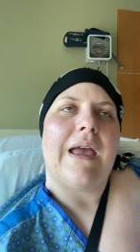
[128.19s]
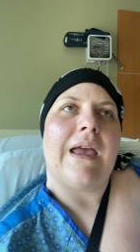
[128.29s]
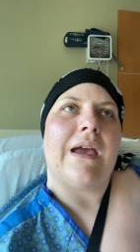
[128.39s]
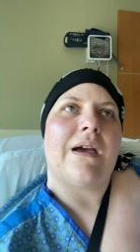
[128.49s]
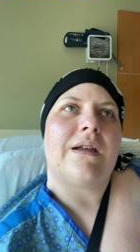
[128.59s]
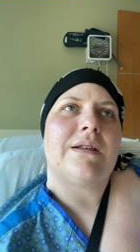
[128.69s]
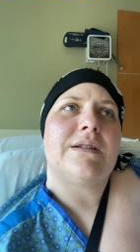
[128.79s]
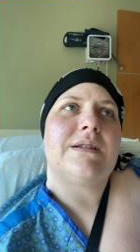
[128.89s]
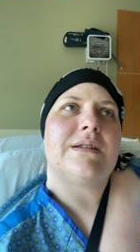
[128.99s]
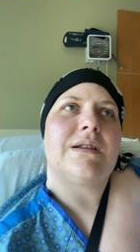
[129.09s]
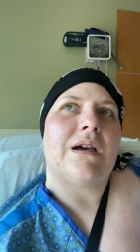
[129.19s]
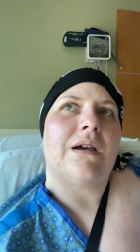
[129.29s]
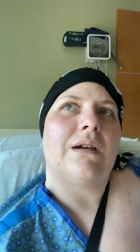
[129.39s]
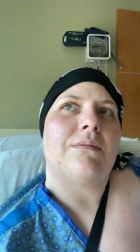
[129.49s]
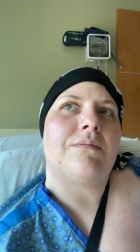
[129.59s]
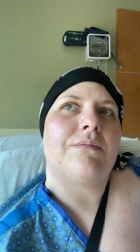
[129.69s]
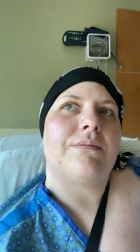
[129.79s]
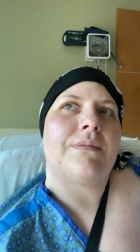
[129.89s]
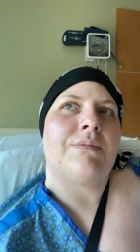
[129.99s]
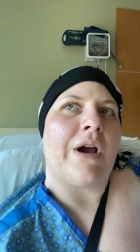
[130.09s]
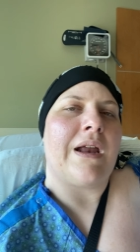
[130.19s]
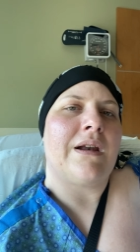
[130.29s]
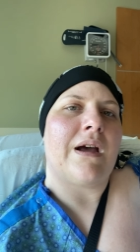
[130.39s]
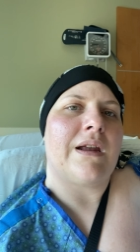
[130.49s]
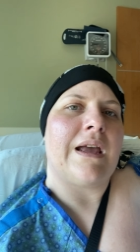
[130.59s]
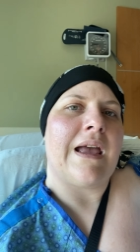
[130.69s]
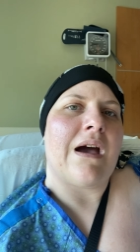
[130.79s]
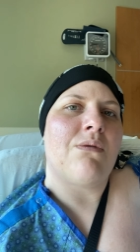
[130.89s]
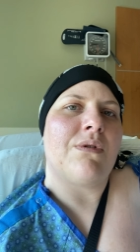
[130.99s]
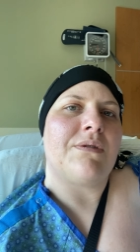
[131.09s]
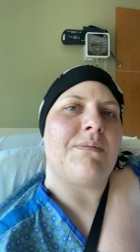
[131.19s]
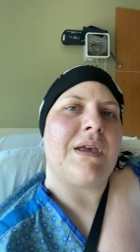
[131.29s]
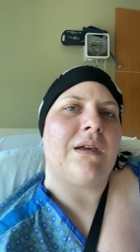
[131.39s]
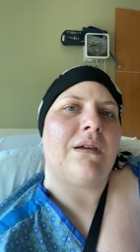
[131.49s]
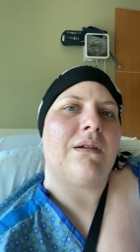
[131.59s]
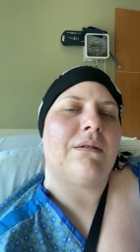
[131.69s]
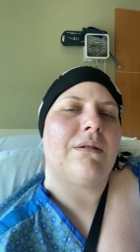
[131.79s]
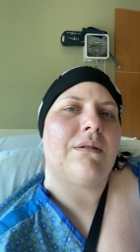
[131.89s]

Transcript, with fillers: and um, Brian got to hang out with me